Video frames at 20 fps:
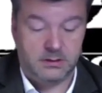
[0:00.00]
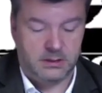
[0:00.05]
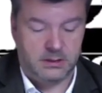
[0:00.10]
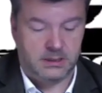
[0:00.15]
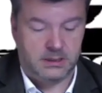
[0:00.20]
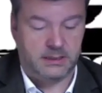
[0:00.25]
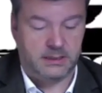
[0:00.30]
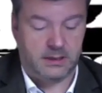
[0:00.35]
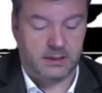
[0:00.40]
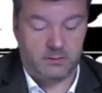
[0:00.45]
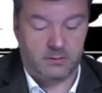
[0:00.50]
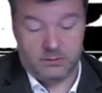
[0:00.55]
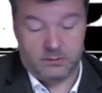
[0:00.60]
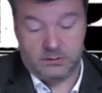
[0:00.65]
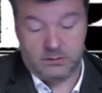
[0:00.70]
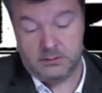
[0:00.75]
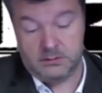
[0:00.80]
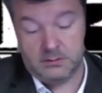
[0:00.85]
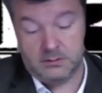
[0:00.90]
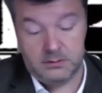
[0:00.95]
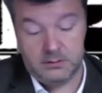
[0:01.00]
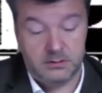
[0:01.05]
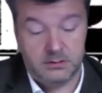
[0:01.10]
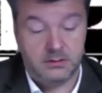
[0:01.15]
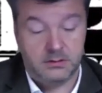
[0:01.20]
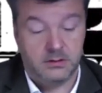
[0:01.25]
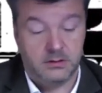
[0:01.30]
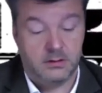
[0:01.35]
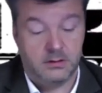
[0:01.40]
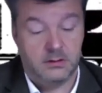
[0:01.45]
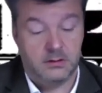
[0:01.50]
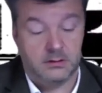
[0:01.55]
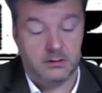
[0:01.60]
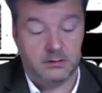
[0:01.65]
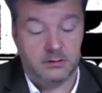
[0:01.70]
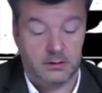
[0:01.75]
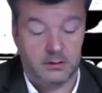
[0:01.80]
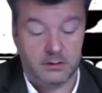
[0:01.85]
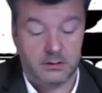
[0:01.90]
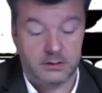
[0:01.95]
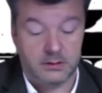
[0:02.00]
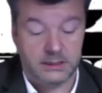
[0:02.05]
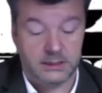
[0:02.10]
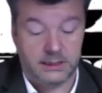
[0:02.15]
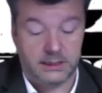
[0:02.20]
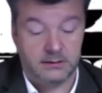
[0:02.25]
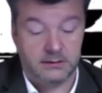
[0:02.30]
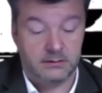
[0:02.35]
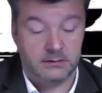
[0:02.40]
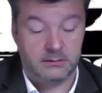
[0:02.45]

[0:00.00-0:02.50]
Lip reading: And that one locks in.